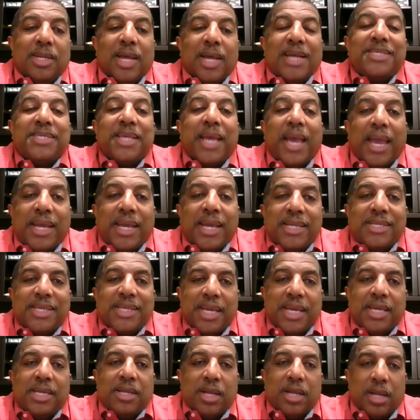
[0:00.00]
that's
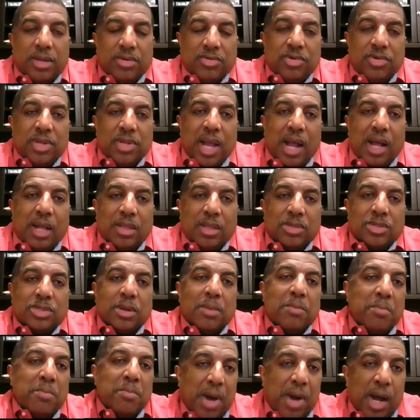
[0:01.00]
$1,800
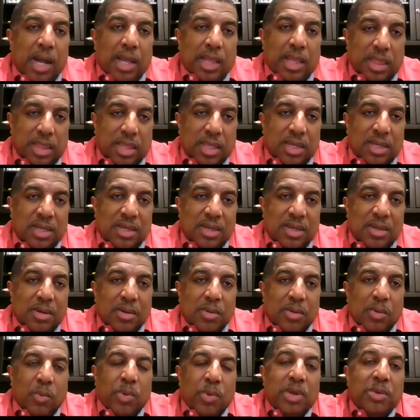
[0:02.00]
a month
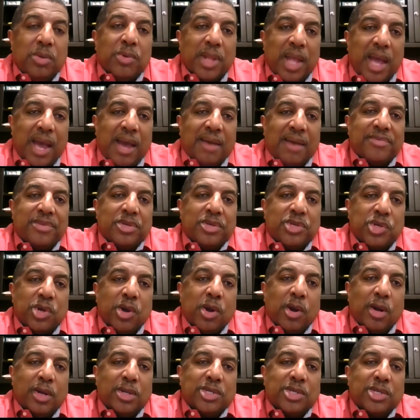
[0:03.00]
we would have to
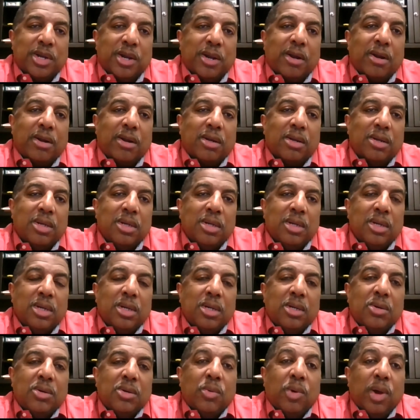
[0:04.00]
charge her.
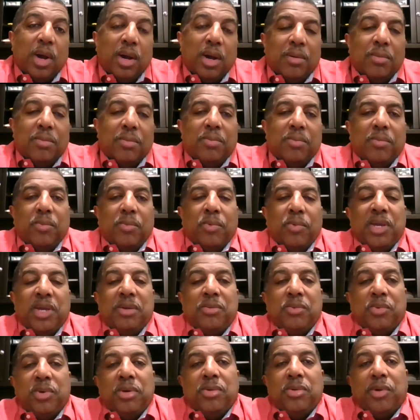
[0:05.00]
Well,
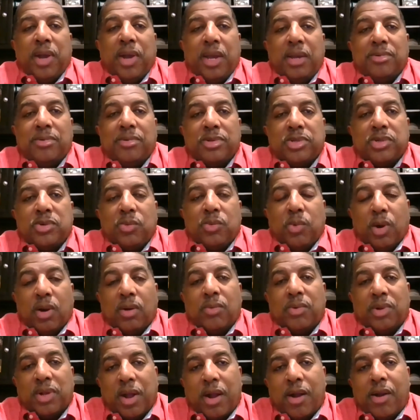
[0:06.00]
we were able to
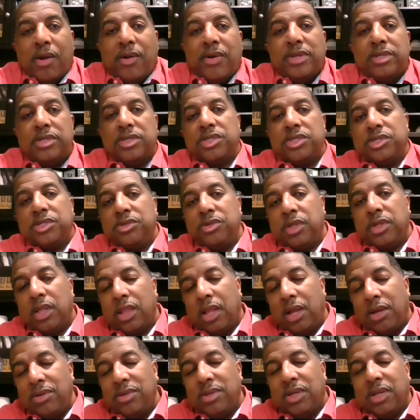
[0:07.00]
work with her and the
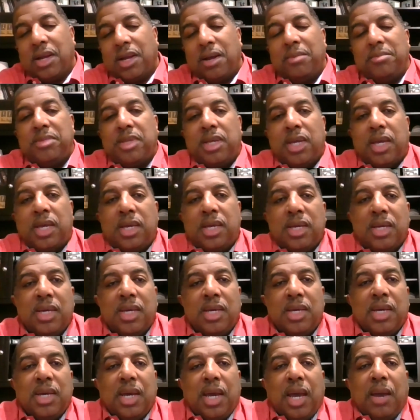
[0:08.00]
student loan company,
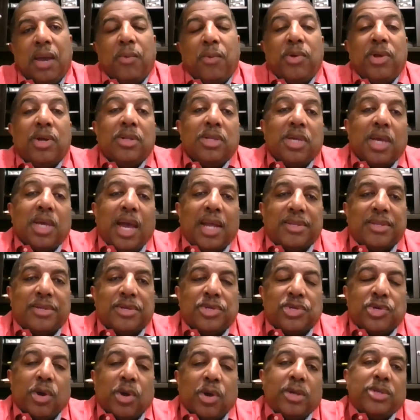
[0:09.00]
and we only had
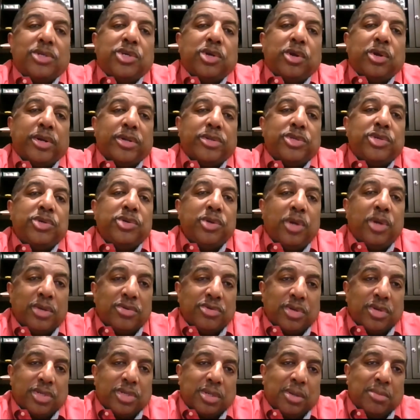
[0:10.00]
to charge her a
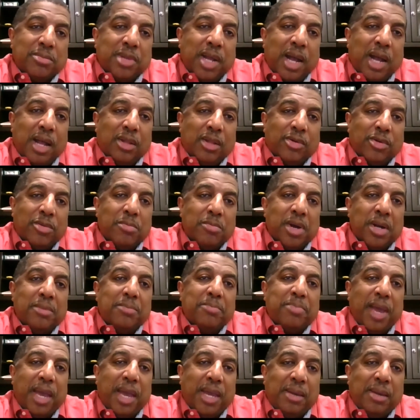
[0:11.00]
$200-some a month
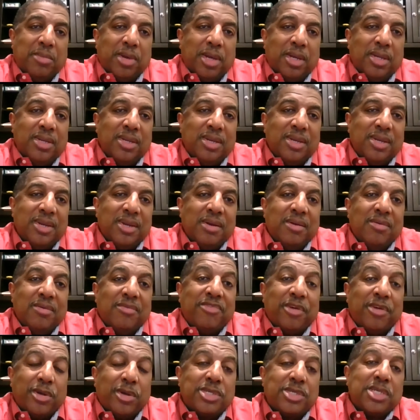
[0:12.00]
payment
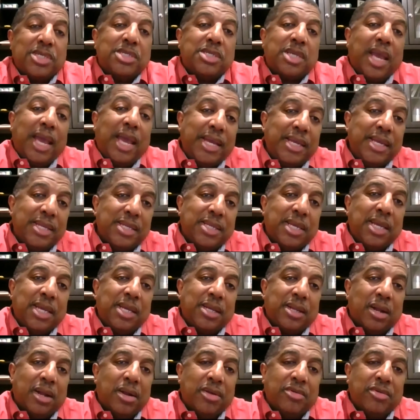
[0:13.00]
versus
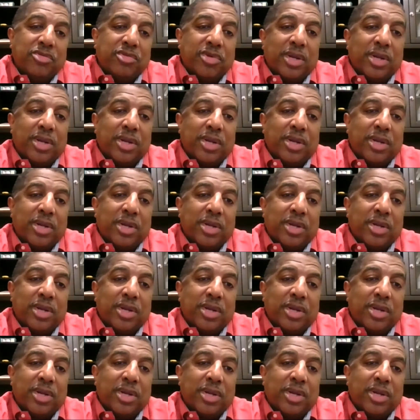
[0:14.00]
$1,800.